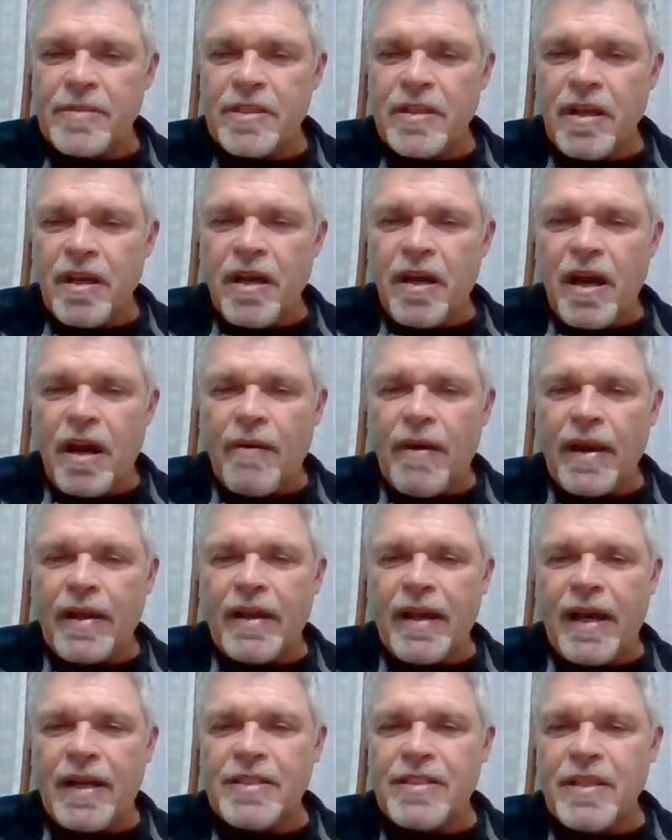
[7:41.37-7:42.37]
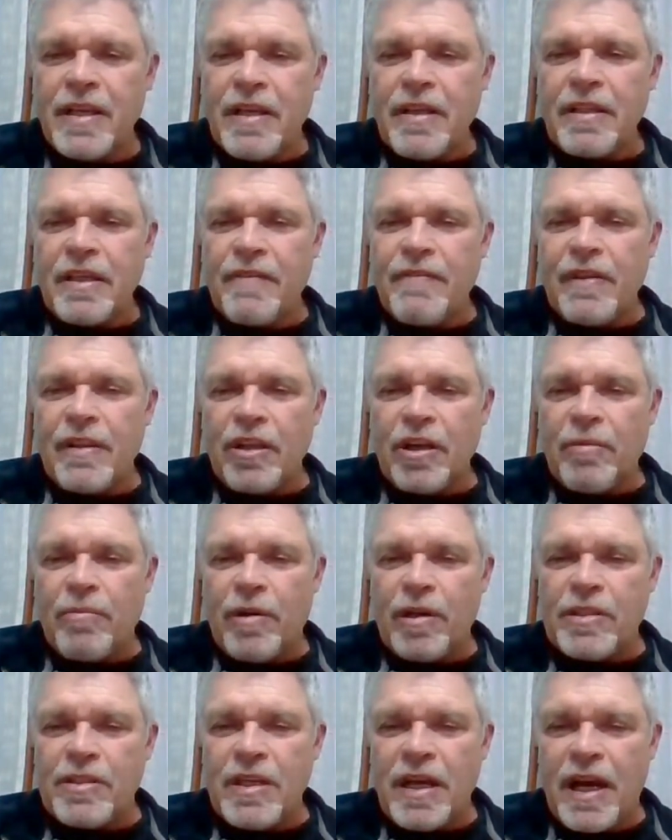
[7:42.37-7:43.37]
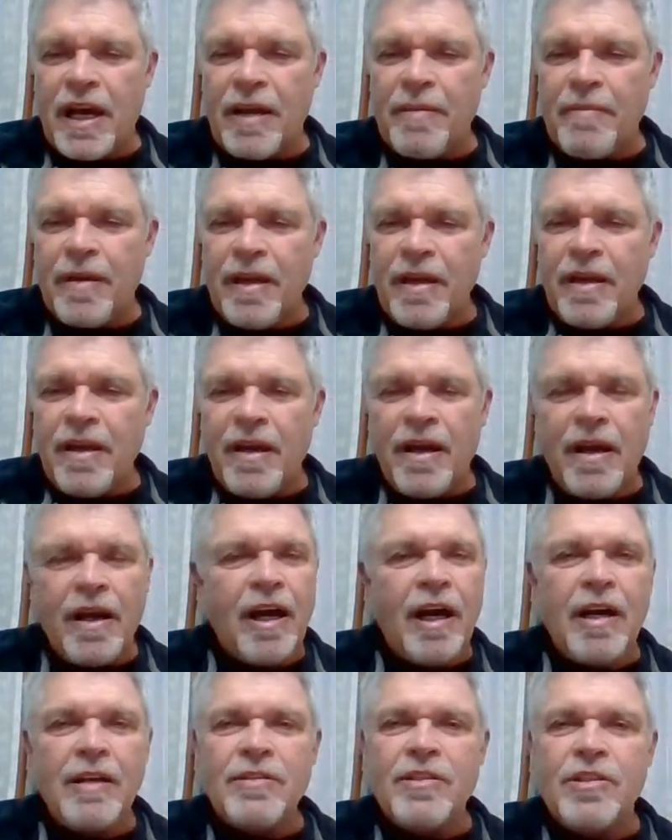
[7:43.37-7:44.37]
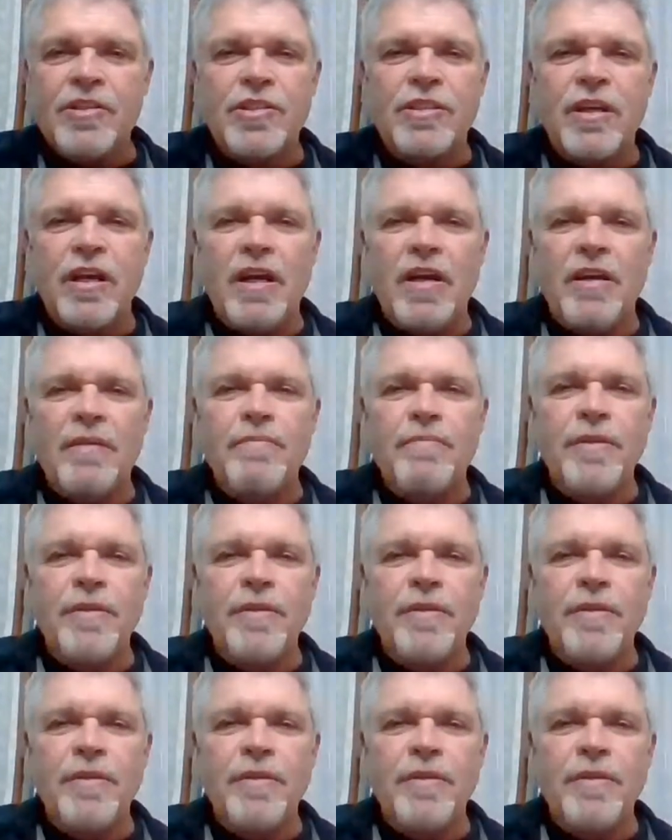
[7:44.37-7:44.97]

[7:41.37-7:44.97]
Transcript: The teams. All right, guys, give you a little more time. Just